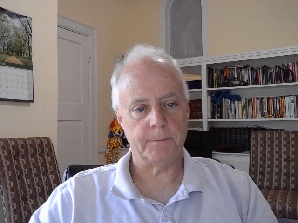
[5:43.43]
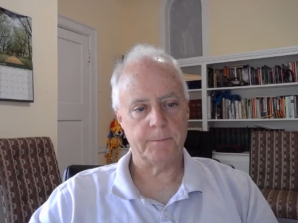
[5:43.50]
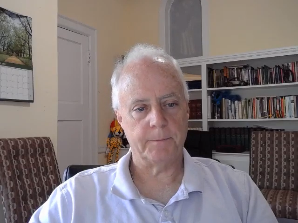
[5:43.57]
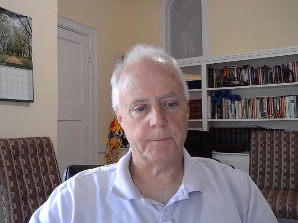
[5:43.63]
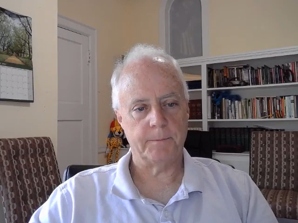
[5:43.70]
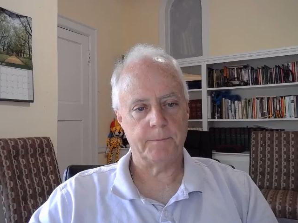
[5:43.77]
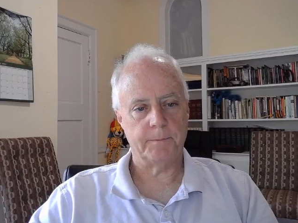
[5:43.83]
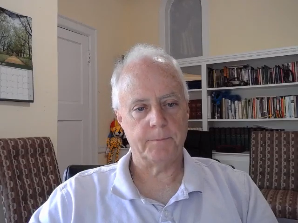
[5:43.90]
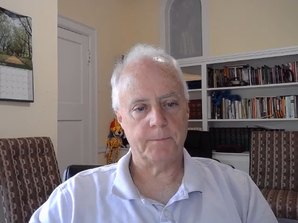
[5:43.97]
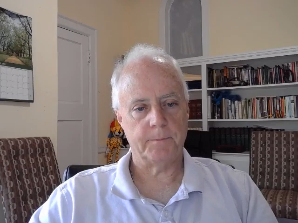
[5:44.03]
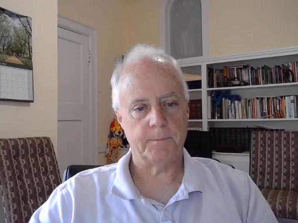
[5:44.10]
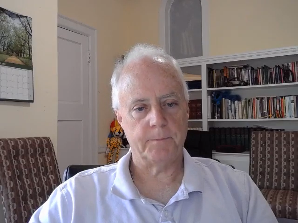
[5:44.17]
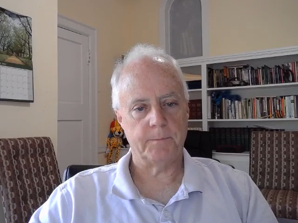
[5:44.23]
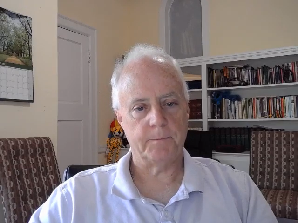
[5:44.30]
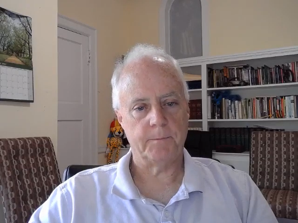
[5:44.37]

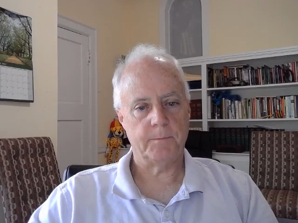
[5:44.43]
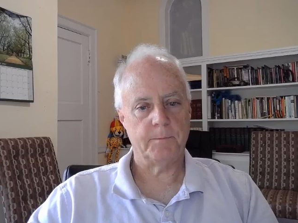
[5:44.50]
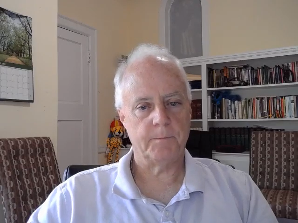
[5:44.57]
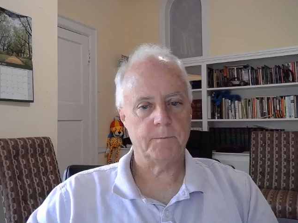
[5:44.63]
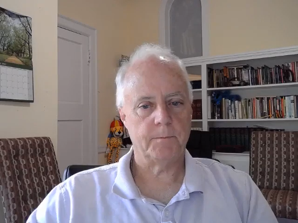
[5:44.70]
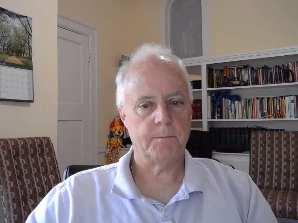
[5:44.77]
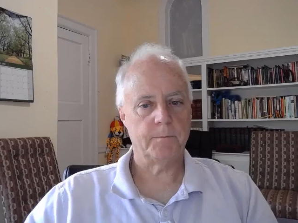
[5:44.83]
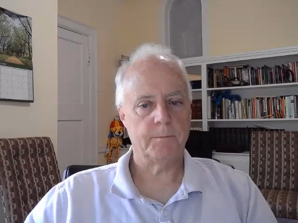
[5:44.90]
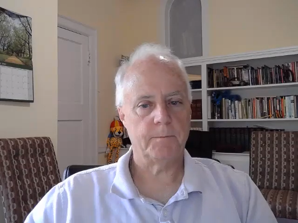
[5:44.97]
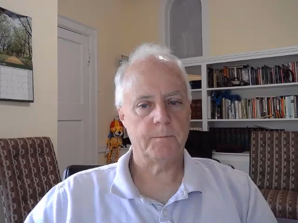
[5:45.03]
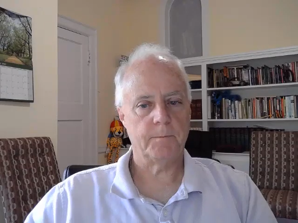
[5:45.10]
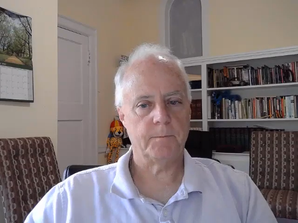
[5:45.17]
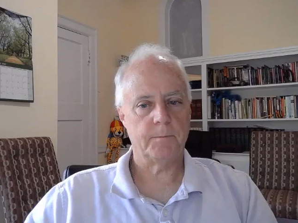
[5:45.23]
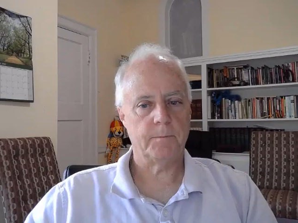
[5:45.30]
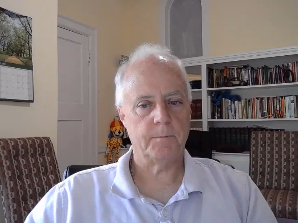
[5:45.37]

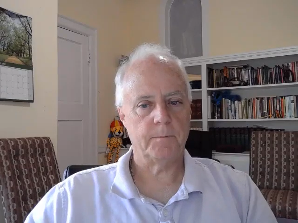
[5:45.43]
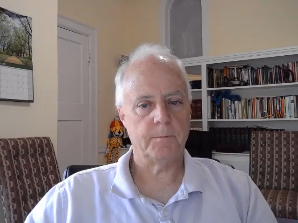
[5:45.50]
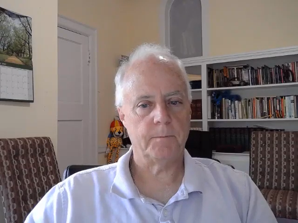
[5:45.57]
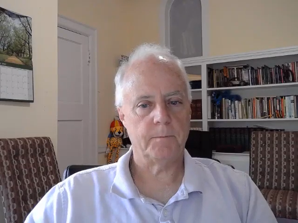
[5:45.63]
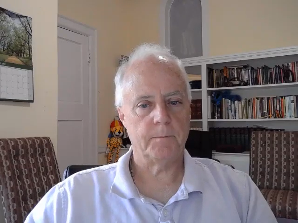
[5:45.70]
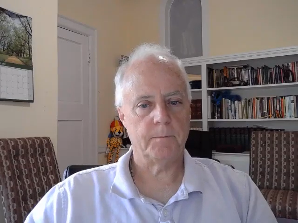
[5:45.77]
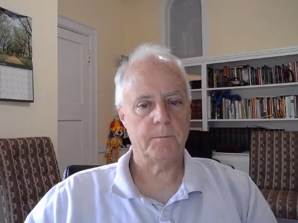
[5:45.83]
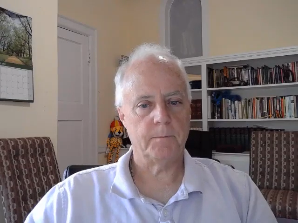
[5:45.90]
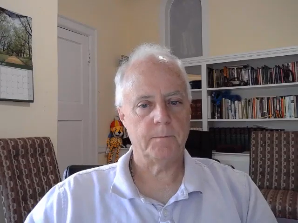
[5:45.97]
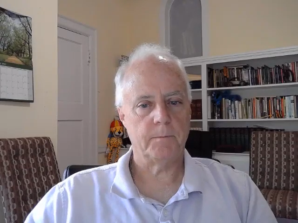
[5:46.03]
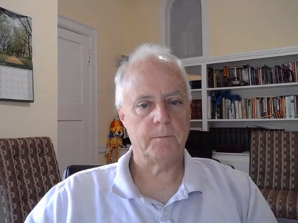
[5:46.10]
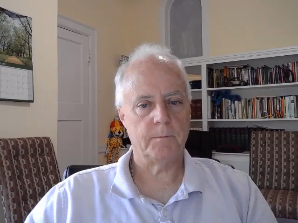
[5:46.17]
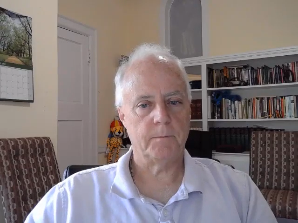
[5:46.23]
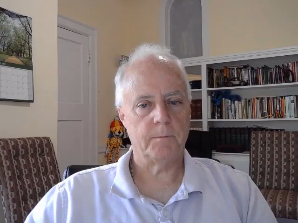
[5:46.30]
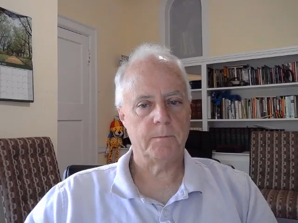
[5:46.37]

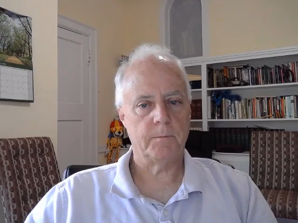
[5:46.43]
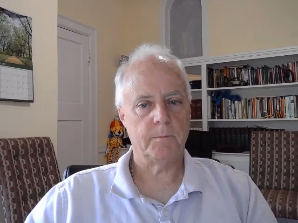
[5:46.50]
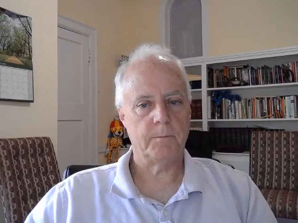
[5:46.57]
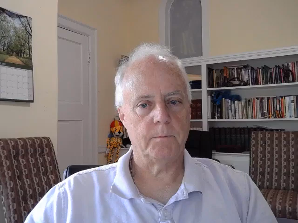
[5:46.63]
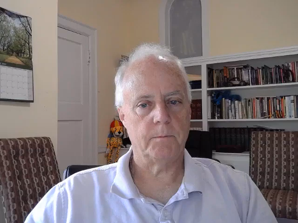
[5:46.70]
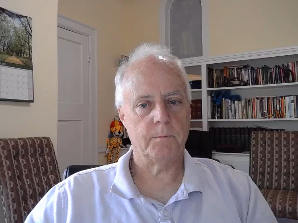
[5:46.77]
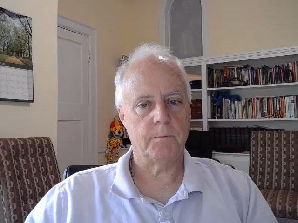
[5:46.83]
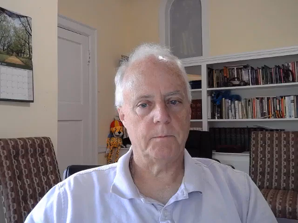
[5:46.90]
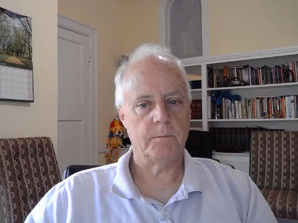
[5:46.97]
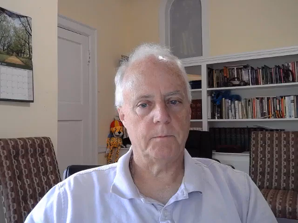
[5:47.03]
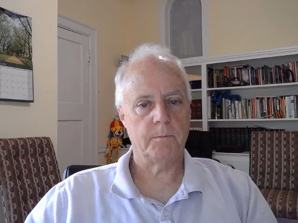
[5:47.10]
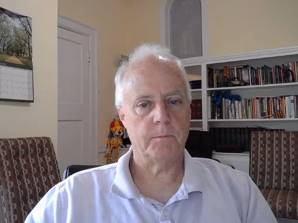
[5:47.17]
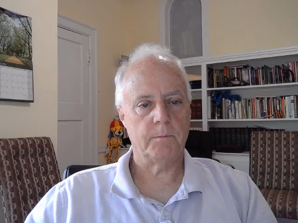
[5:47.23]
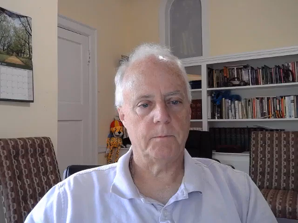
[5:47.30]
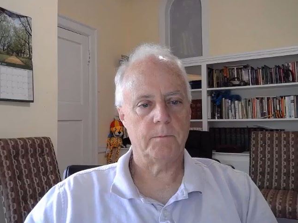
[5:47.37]

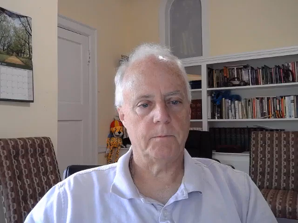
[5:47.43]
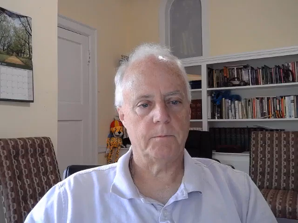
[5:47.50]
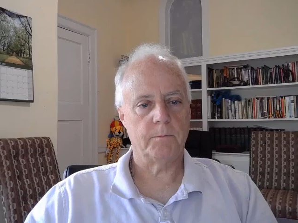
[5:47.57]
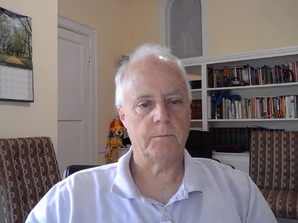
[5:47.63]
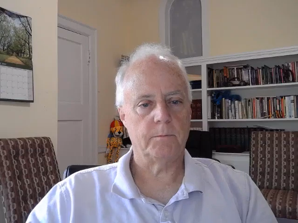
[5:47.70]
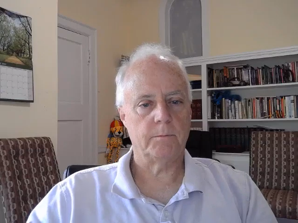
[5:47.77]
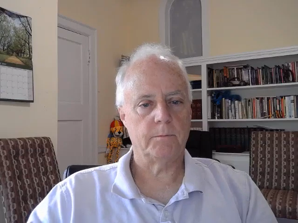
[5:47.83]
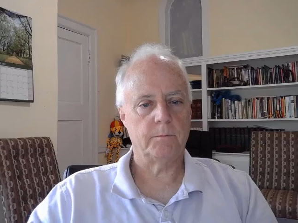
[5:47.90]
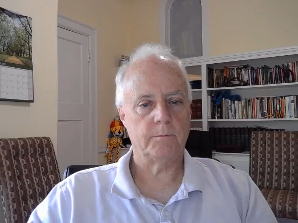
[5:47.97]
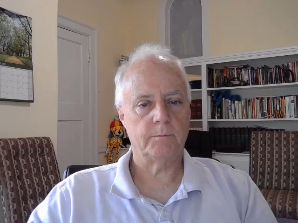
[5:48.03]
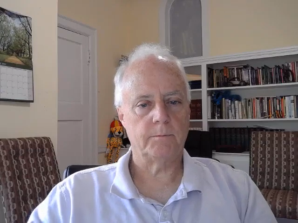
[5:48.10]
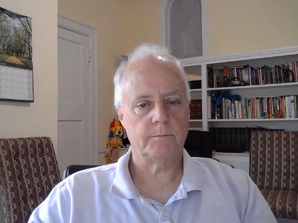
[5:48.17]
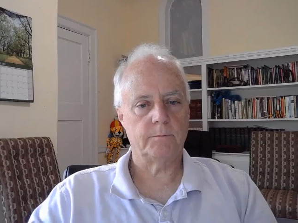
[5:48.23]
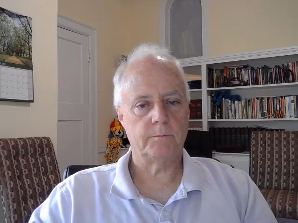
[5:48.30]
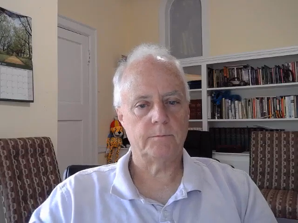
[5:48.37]

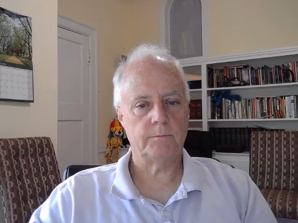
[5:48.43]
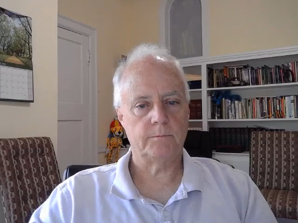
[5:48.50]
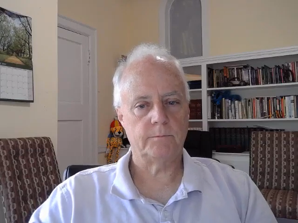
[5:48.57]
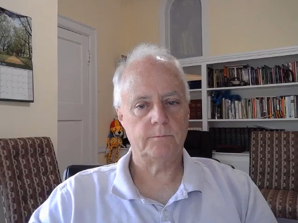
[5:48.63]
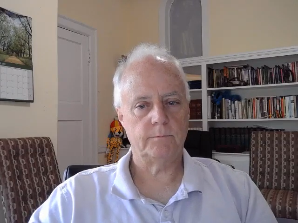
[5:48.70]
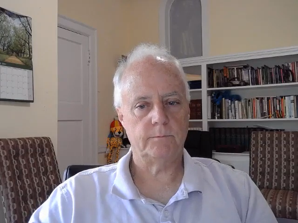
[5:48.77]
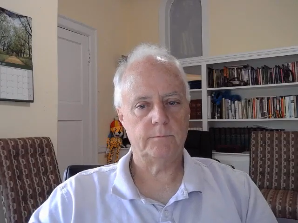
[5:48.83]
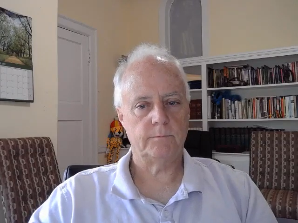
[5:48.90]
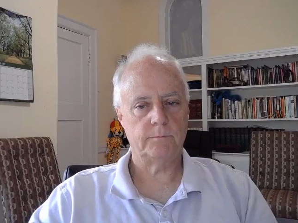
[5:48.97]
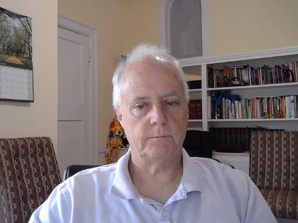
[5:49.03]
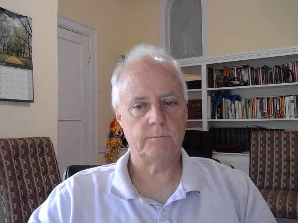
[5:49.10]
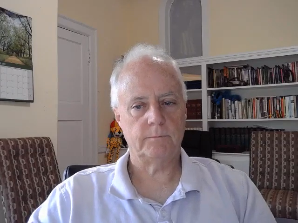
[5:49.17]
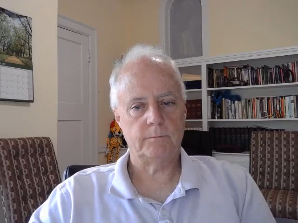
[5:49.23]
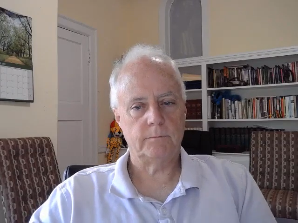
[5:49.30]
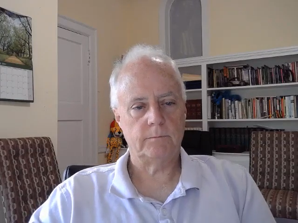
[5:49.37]

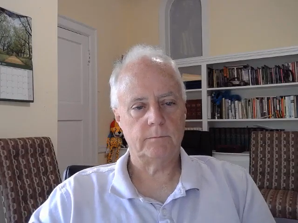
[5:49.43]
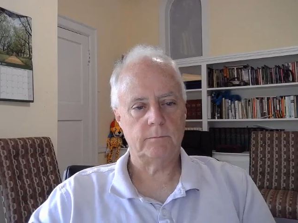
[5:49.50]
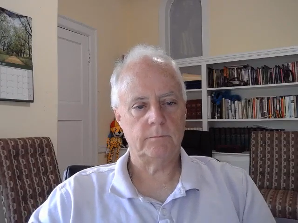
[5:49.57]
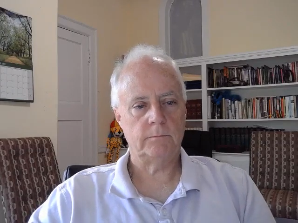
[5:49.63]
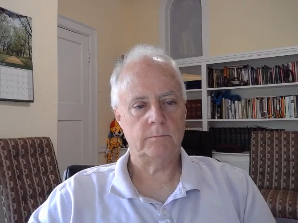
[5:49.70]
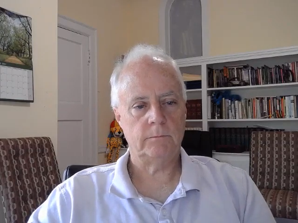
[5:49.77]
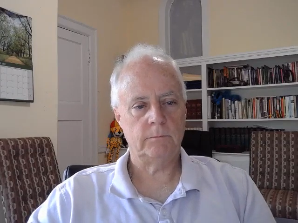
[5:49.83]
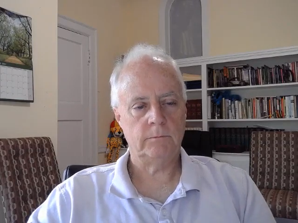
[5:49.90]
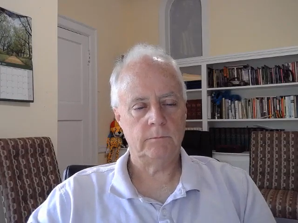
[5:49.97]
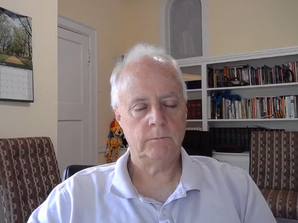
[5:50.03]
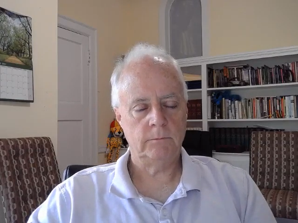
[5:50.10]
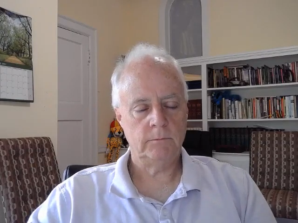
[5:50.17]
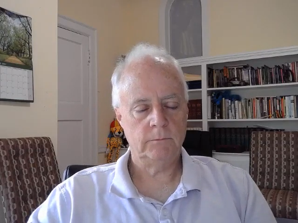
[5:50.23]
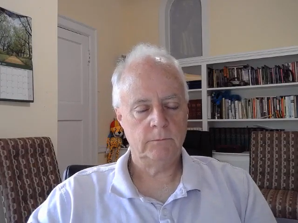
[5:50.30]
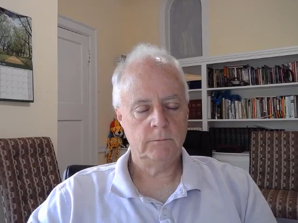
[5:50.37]

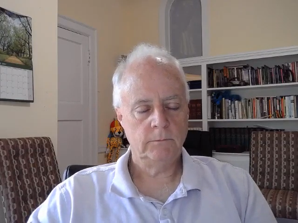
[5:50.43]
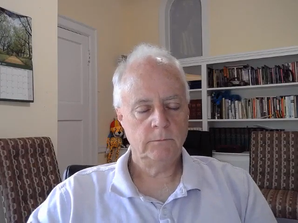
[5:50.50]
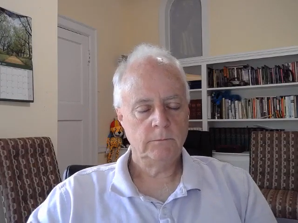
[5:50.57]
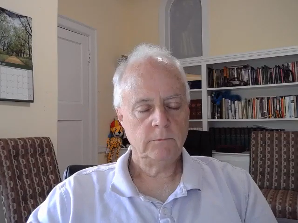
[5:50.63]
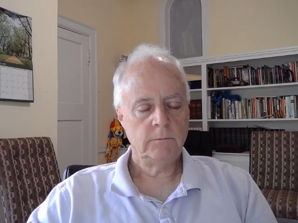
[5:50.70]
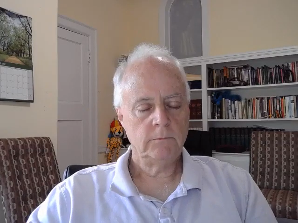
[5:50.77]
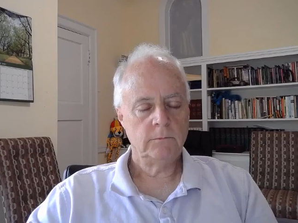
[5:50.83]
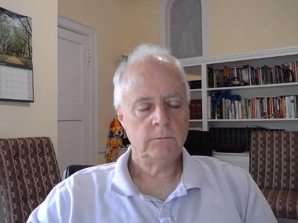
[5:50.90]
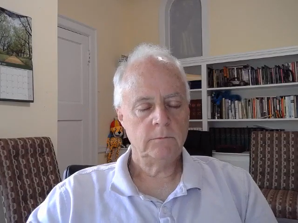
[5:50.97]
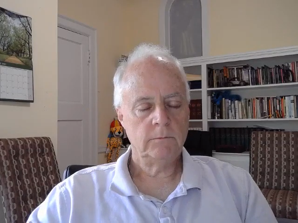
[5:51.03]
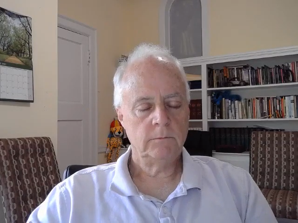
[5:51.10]
[no speech]